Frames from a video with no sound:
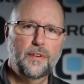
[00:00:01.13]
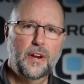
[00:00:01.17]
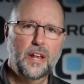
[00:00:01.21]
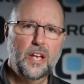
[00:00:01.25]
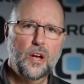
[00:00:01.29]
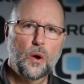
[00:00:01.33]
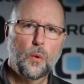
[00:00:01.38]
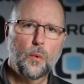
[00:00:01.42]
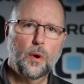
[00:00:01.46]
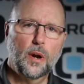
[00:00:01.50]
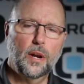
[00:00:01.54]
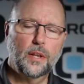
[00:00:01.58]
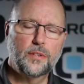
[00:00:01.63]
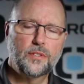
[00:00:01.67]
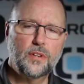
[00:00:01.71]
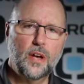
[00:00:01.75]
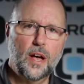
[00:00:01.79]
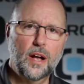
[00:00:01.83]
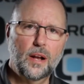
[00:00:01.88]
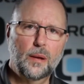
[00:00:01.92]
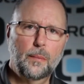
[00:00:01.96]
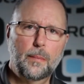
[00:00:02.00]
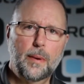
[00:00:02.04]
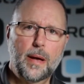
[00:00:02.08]
video, we're going to
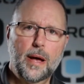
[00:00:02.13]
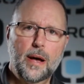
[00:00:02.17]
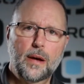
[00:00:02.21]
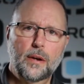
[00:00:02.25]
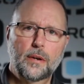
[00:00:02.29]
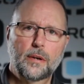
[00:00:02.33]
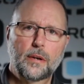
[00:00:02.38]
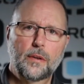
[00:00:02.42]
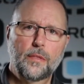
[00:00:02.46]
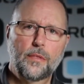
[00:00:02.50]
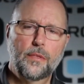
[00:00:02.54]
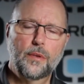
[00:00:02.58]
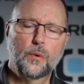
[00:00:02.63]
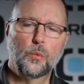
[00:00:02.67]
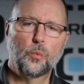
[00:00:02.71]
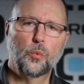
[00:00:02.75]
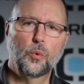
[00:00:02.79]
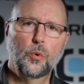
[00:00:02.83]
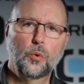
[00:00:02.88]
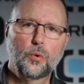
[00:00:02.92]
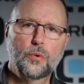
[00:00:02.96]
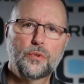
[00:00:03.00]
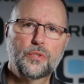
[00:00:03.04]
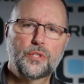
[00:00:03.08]
talk about the
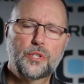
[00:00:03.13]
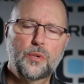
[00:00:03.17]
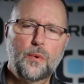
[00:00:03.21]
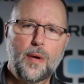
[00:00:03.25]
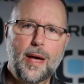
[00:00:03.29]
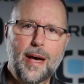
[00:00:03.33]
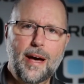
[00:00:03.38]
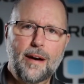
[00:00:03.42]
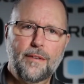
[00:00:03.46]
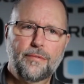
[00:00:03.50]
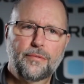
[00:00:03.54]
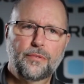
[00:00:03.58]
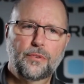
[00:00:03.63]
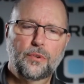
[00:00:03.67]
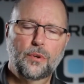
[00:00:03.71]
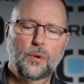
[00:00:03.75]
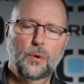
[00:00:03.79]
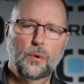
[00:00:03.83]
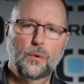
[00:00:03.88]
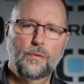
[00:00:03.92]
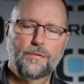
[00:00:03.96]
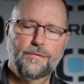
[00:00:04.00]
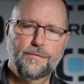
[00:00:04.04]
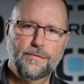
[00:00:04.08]
rules you have
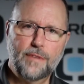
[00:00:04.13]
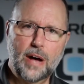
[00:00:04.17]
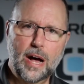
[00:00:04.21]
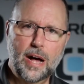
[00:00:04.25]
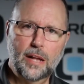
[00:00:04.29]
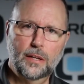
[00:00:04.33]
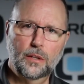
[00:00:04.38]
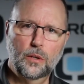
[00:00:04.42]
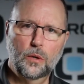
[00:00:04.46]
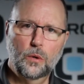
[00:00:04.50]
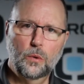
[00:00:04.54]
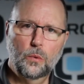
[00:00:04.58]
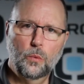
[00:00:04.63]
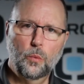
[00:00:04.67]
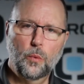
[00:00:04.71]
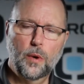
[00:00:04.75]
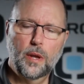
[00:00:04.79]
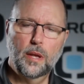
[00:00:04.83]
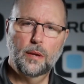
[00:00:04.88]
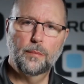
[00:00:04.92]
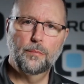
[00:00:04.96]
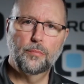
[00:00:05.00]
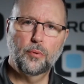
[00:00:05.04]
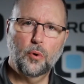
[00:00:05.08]
to follow
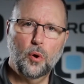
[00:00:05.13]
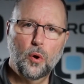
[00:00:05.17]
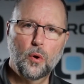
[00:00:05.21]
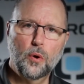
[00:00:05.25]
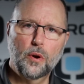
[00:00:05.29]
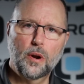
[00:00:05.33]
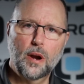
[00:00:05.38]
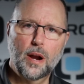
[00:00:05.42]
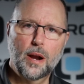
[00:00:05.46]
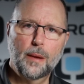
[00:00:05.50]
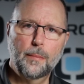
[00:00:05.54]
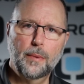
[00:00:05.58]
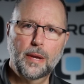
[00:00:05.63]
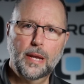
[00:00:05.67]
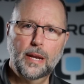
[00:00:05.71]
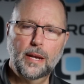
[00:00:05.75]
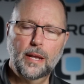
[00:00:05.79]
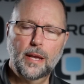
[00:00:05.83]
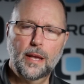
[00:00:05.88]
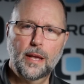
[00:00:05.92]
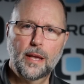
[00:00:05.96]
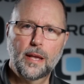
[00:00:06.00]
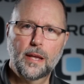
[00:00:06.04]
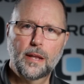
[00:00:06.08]
when programming
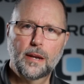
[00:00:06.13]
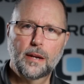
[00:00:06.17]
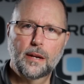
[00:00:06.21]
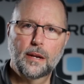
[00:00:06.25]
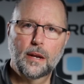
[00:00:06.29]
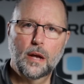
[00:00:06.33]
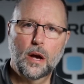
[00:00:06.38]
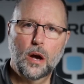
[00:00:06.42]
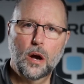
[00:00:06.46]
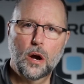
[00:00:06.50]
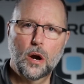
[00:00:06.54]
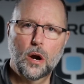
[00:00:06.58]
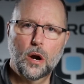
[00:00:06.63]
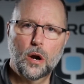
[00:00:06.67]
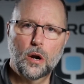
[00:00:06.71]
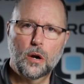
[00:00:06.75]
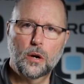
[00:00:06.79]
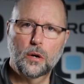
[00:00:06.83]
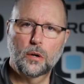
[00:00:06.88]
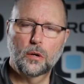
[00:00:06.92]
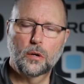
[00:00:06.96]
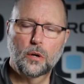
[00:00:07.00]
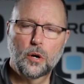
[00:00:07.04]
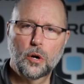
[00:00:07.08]
in
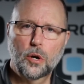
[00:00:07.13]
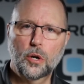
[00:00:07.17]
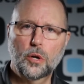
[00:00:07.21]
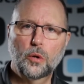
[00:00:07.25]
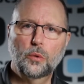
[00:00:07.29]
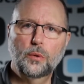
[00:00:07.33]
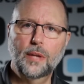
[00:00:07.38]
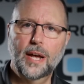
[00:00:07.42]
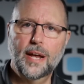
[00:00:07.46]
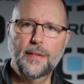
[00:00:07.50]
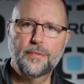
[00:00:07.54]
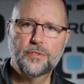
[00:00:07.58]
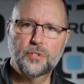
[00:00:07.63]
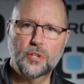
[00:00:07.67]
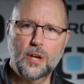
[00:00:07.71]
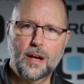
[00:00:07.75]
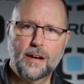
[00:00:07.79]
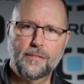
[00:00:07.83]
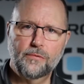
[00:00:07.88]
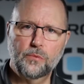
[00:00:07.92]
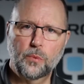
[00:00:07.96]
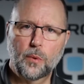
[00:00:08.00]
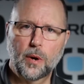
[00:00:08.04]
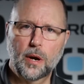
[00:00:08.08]
our Hurco Lathe
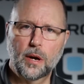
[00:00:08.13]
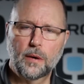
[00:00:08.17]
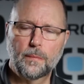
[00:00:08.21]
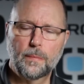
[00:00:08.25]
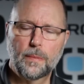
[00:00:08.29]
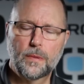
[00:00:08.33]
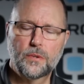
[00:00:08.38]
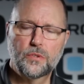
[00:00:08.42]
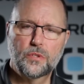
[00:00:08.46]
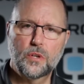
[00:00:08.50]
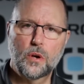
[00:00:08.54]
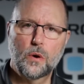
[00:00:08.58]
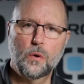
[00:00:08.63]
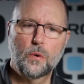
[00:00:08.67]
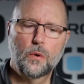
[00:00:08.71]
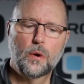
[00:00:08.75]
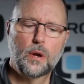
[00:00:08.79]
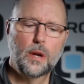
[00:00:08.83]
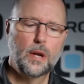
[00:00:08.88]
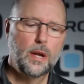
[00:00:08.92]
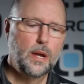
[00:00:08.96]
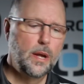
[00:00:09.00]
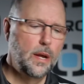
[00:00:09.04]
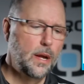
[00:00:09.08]
software. So
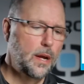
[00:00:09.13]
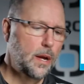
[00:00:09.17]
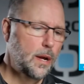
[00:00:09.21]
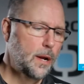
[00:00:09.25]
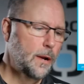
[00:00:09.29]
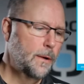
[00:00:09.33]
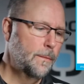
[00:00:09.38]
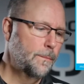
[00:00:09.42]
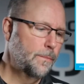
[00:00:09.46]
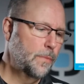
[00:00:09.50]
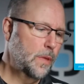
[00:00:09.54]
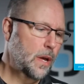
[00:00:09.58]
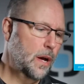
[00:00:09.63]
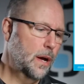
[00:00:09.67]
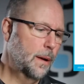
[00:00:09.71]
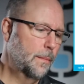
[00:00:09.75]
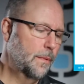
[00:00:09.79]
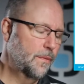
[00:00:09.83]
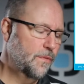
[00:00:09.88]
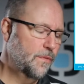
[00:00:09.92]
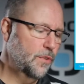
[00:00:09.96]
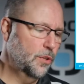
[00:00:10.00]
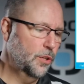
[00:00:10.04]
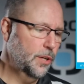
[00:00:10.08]

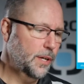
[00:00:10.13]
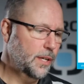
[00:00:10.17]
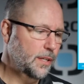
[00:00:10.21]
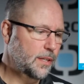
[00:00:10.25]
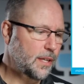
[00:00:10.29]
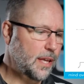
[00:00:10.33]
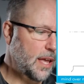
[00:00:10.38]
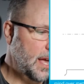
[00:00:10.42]
if you look at the